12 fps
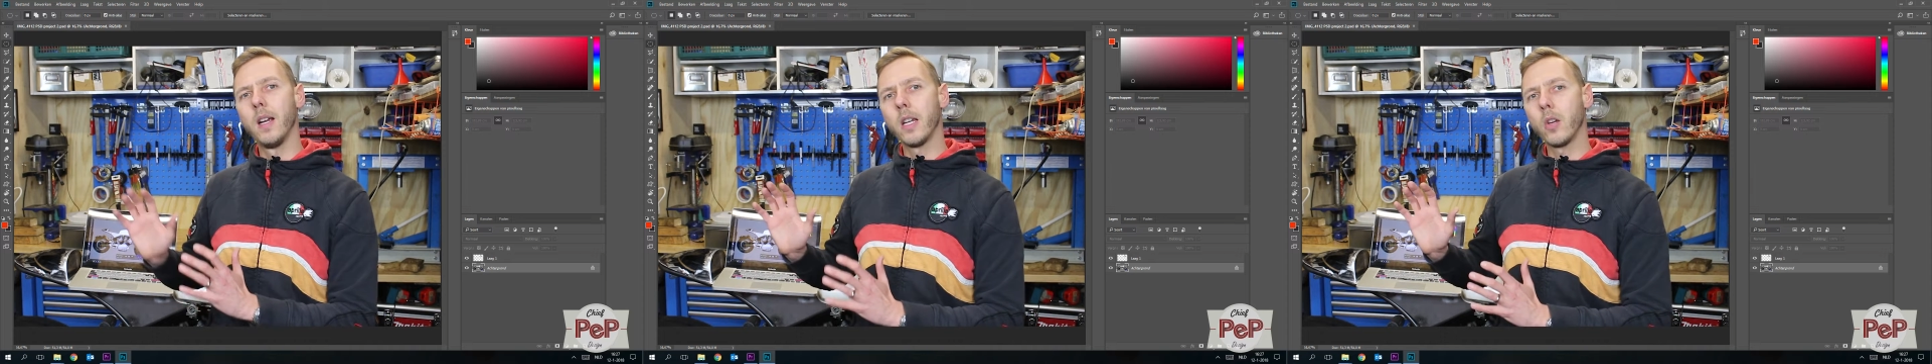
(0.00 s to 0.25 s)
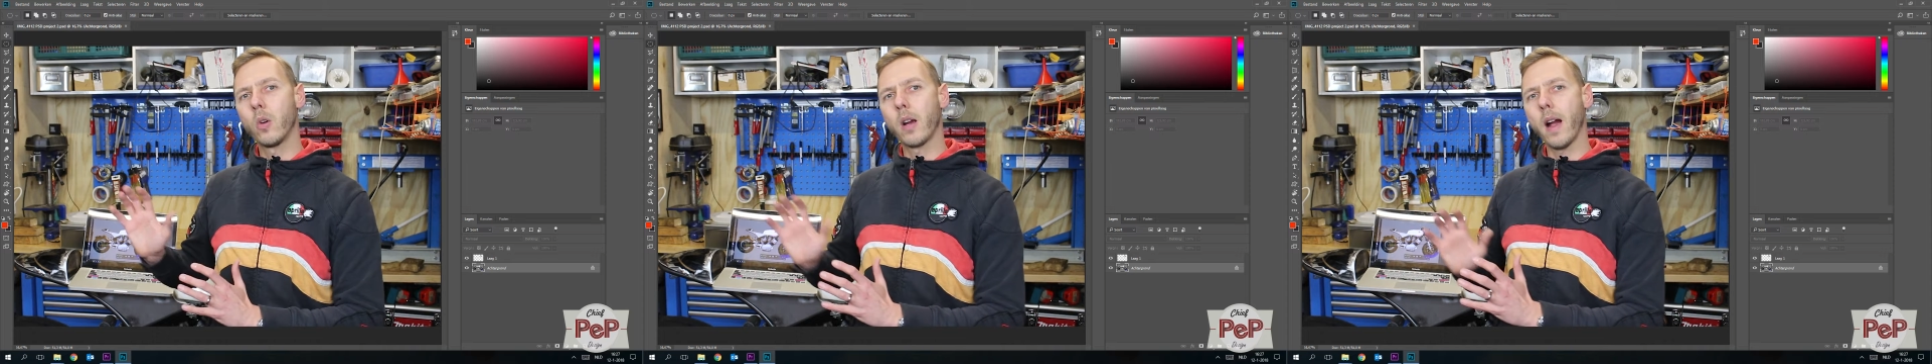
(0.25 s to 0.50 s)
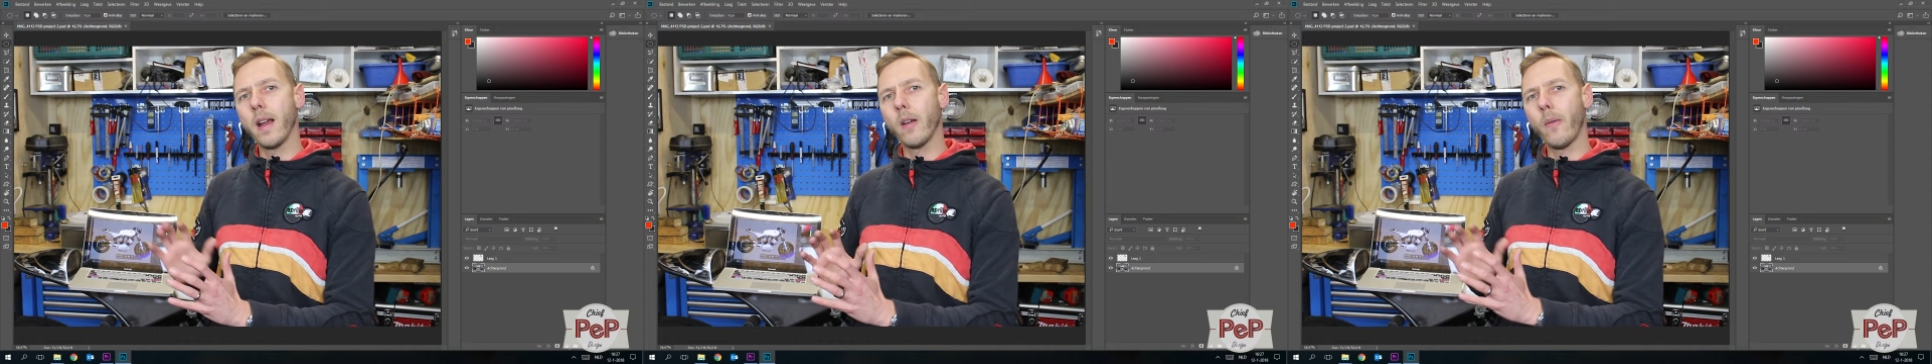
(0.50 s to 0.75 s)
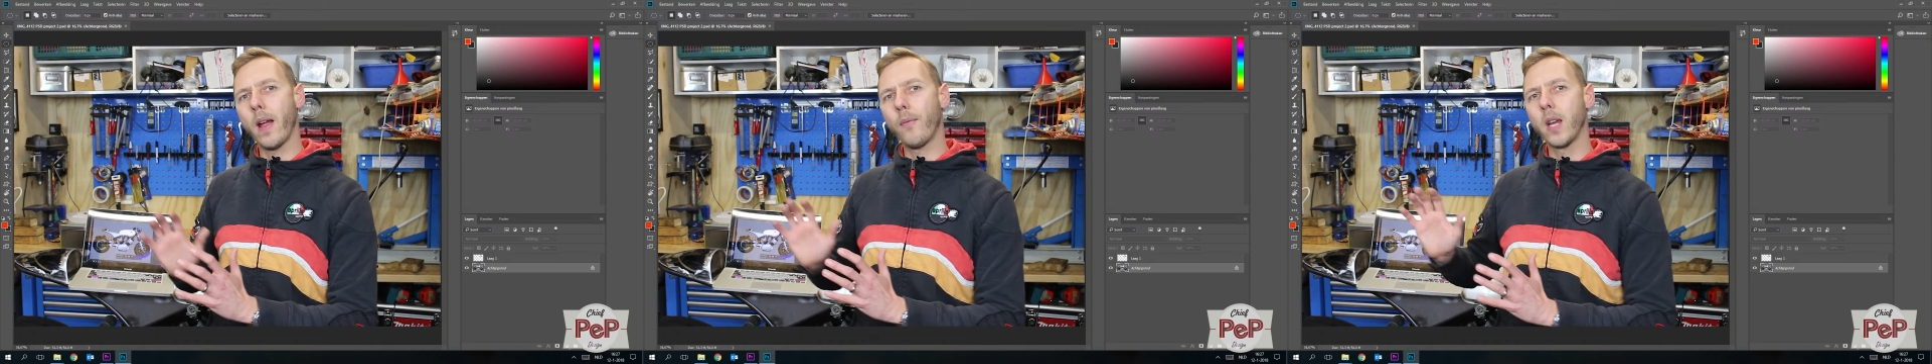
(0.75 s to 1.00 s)
you kind of
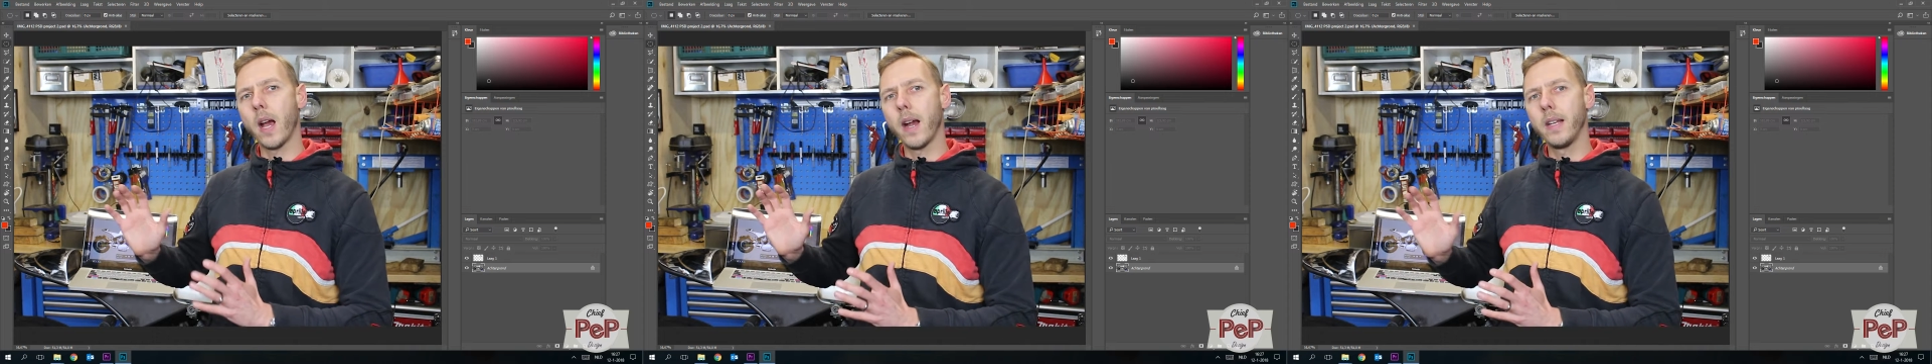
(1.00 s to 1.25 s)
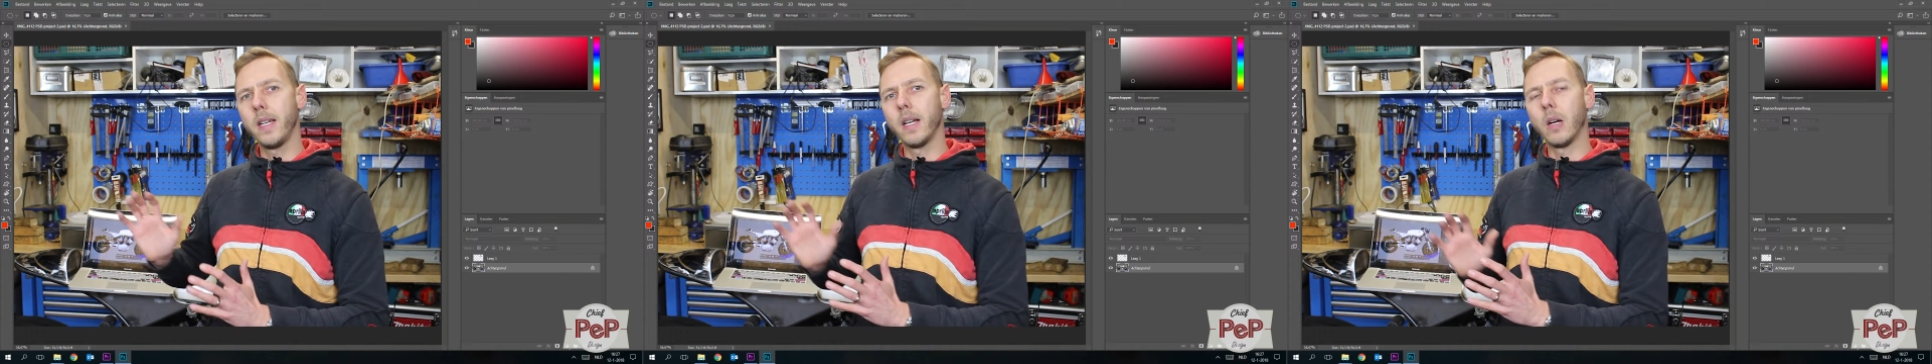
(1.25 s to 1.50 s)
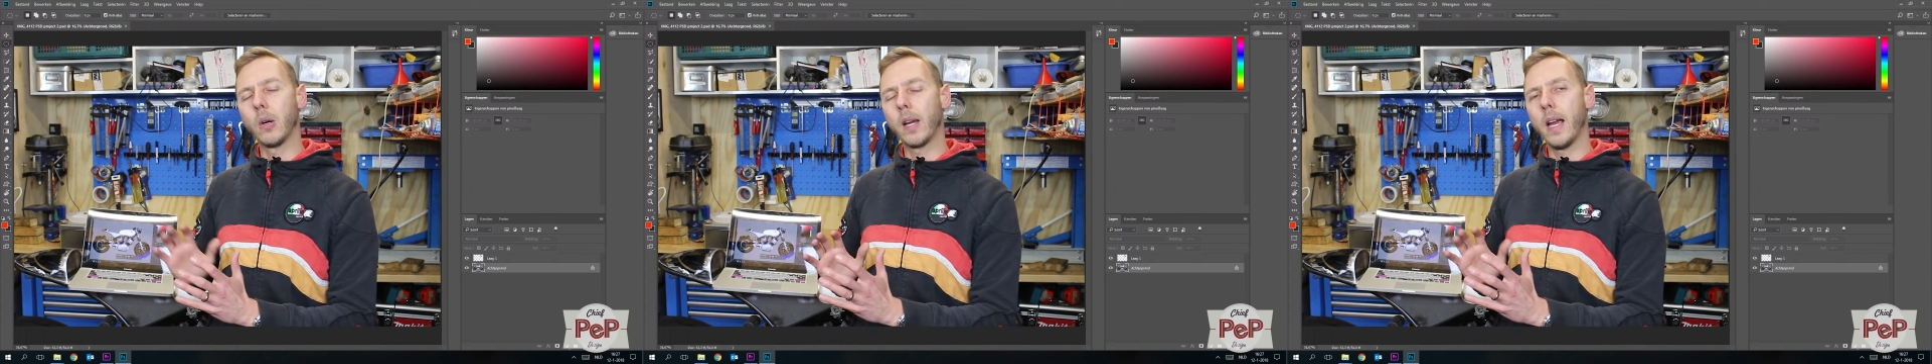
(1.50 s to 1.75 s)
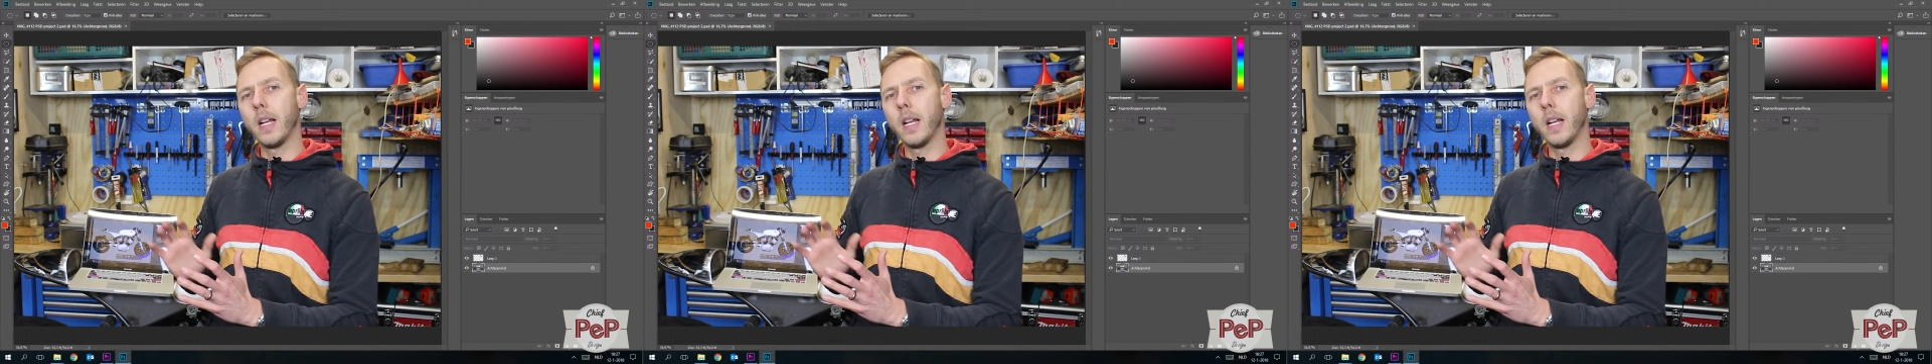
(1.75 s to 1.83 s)
have the idea, okay,